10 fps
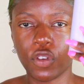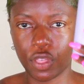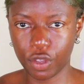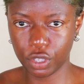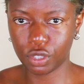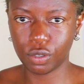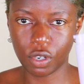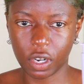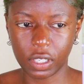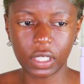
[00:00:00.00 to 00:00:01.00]
for
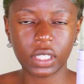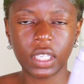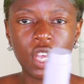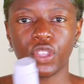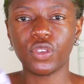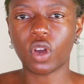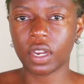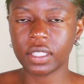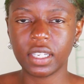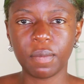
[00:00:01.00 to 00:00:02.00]
$32. You
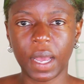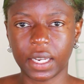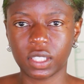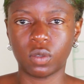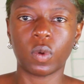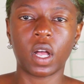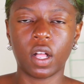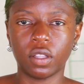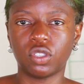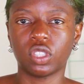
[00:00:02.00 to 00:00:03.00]
honestly might as
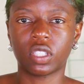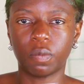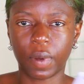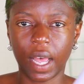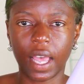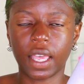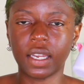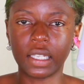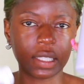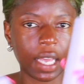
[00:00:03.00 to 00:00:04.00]
well just buy
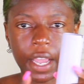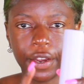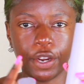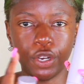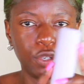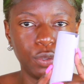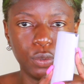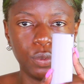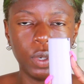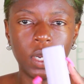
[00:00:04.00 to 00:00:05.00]
an entire new